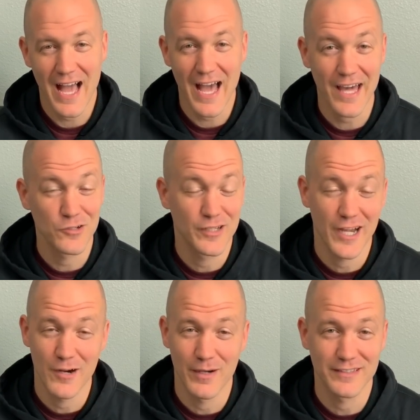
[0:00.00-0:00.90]
I don't
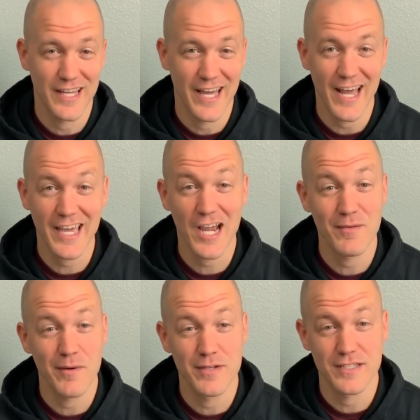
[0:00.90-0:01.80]
care about that. I care
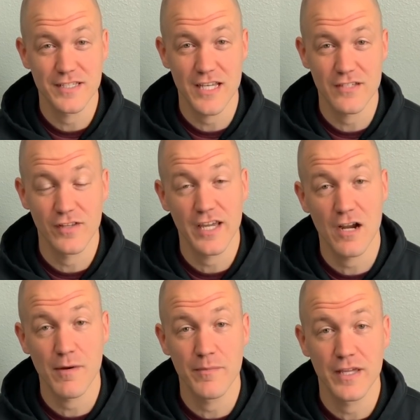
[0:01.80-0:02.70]
about being successful. I care
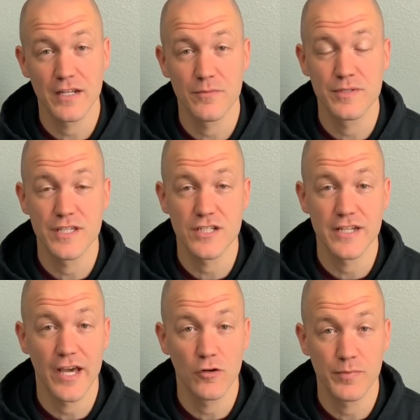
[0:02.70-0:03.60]
about being in a position
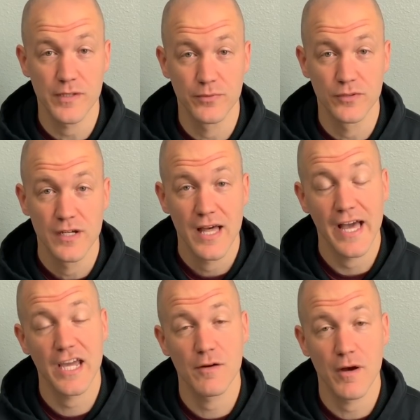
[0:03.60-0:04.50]
to help people. I
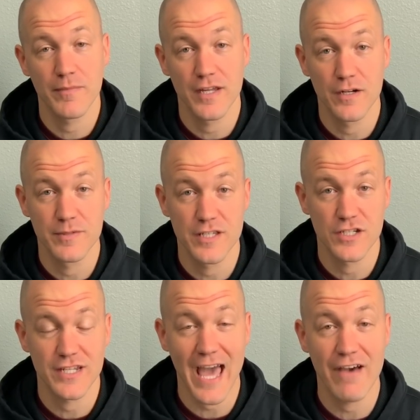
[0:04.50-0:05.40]
care about being in a
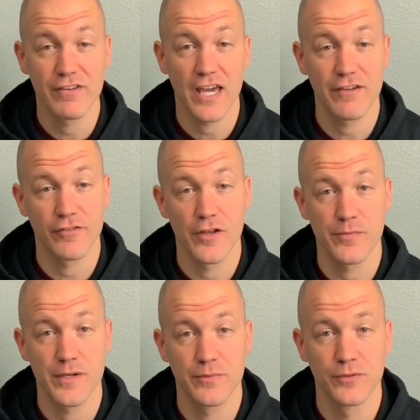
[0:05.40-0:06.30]
position to advocate for other
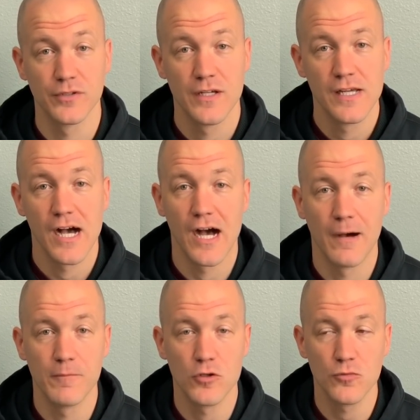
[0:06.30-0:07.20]
people
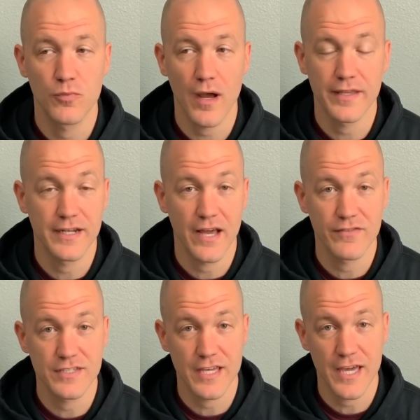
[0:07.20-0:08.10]
who probably didn't have
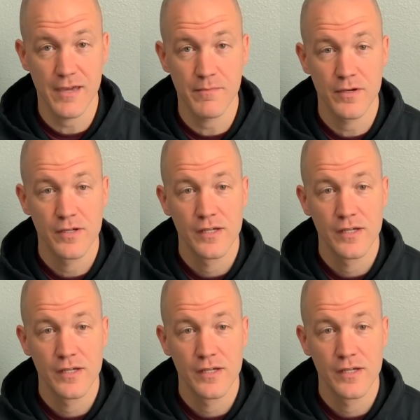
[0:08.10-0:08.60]
the same